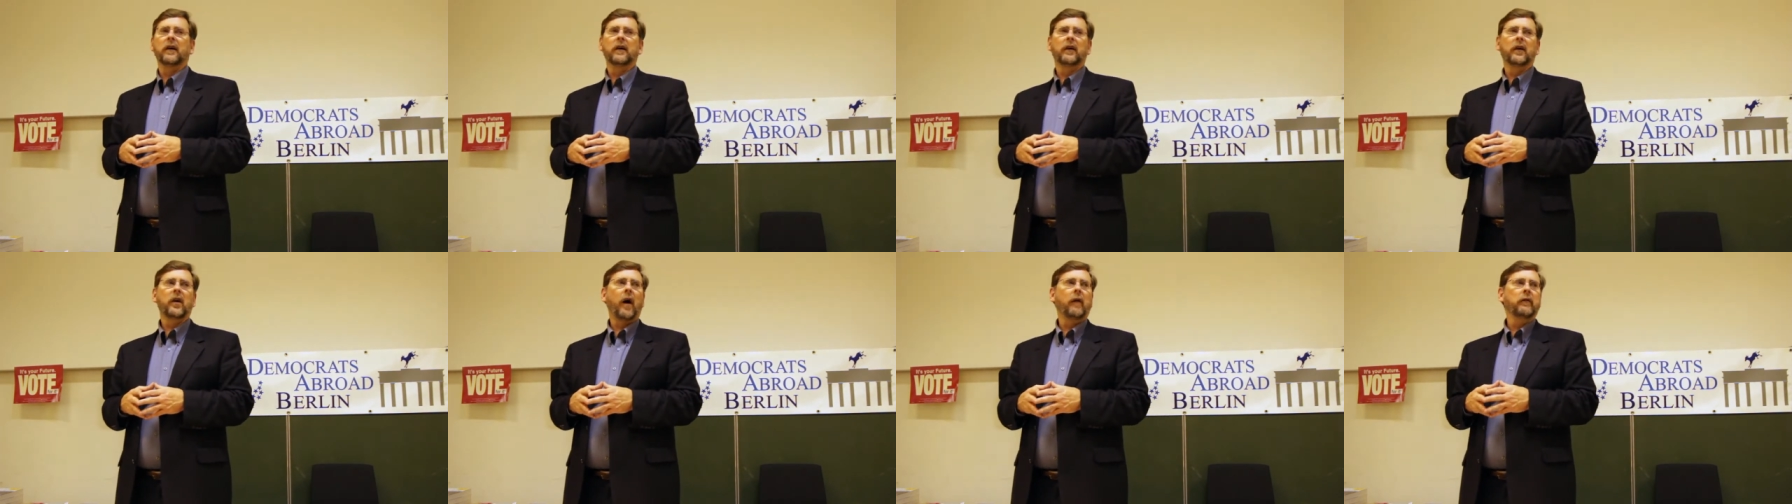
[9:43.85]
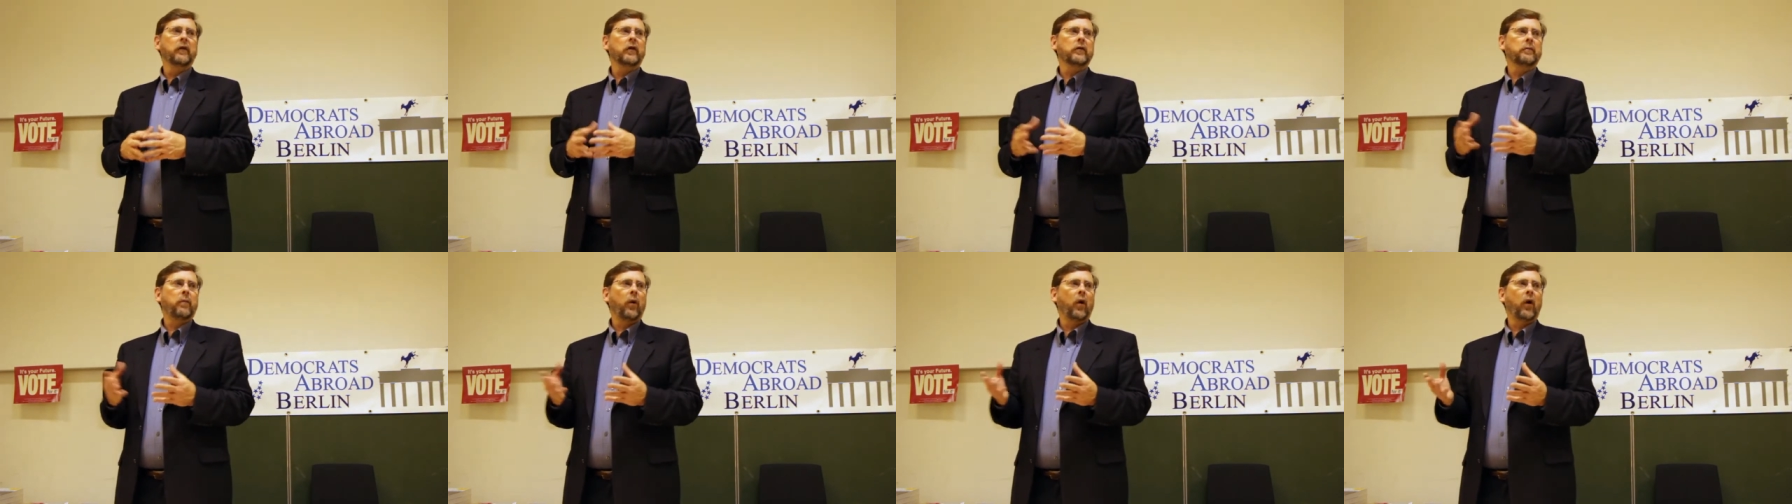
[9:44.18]

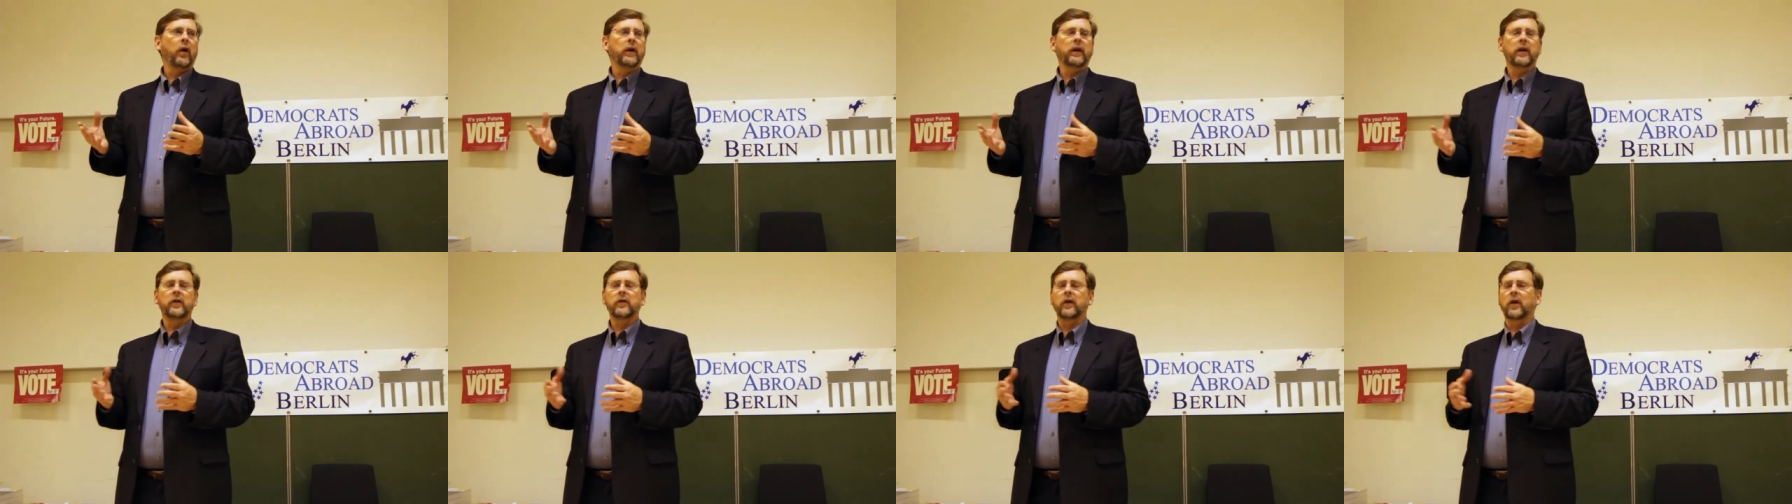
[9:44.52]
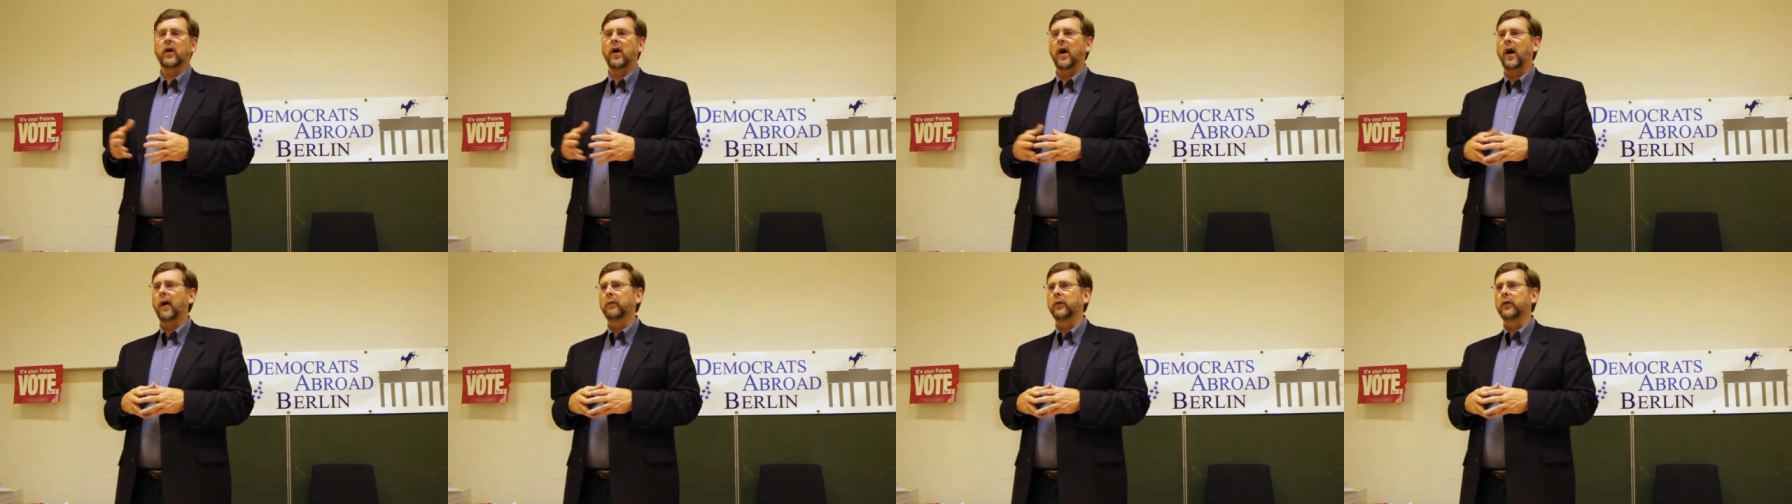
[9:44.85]
Communist Party has
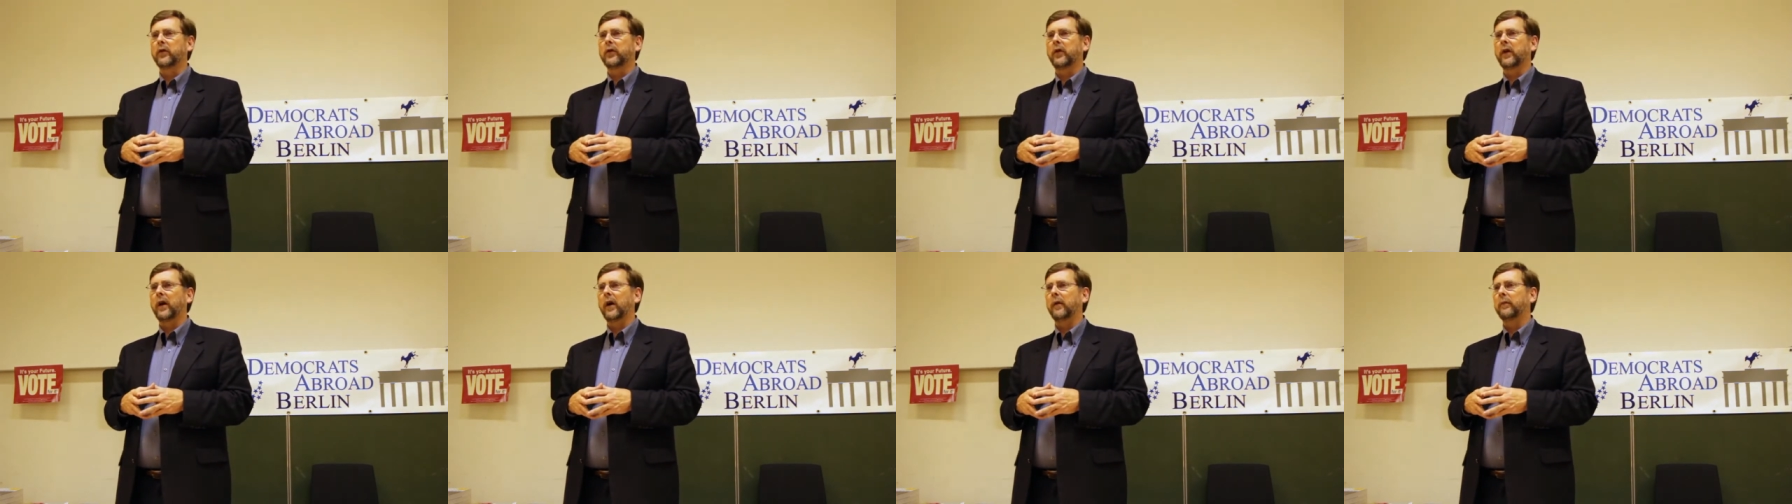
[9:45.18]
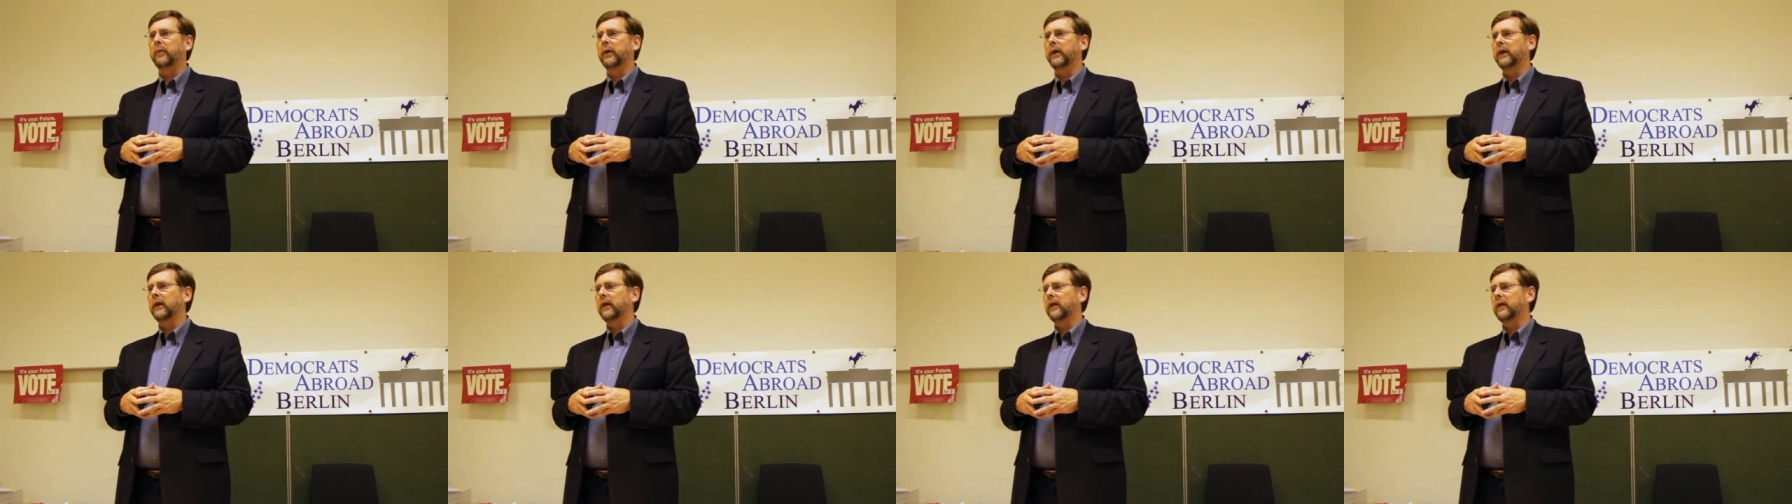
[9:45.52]
accomplished there,
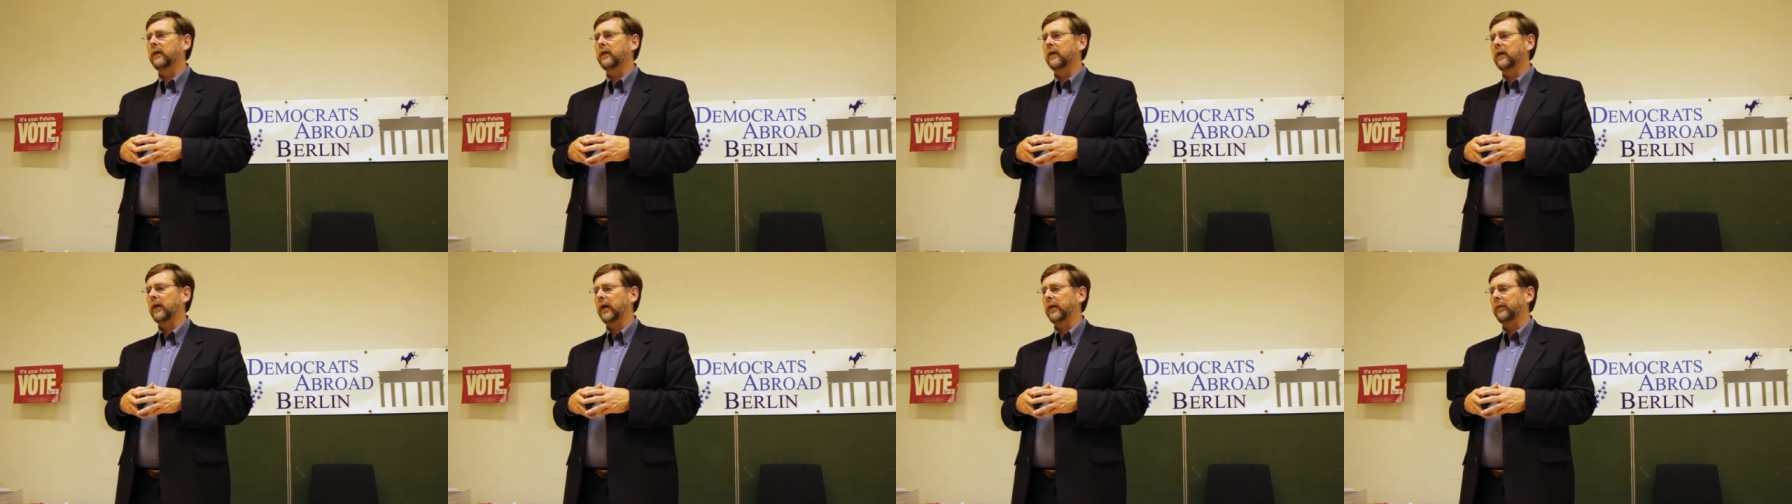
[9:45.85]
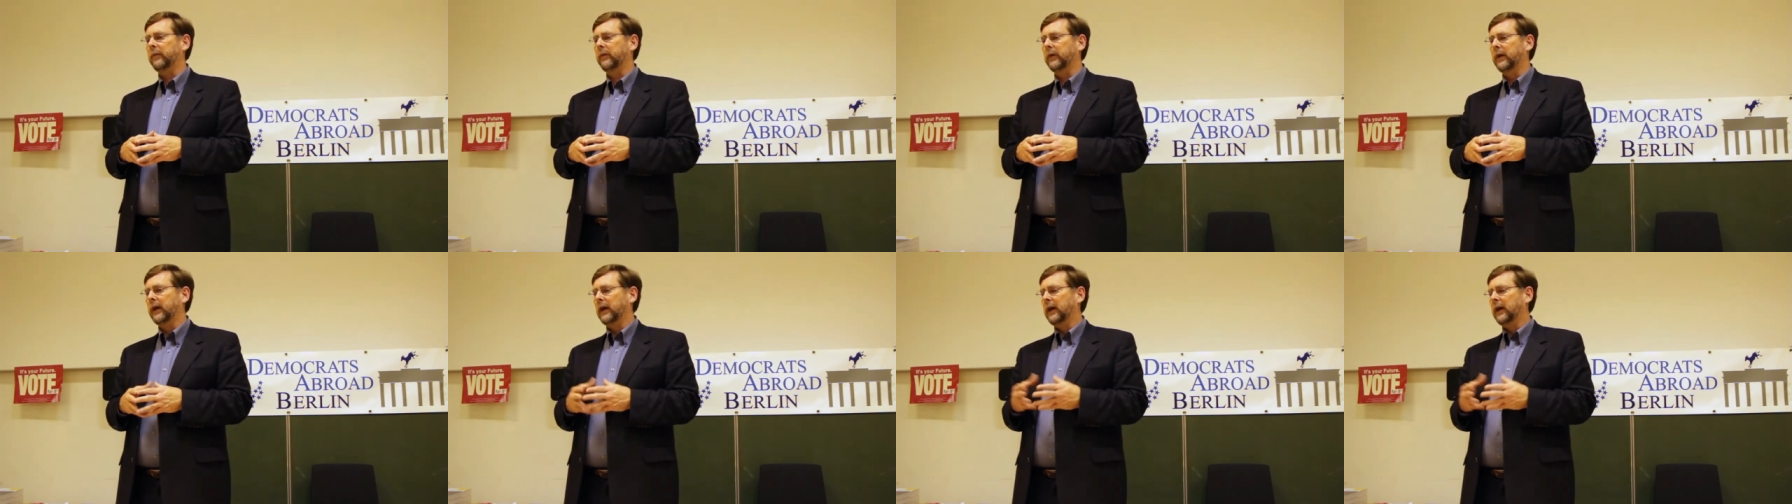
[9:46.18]
but it's, um,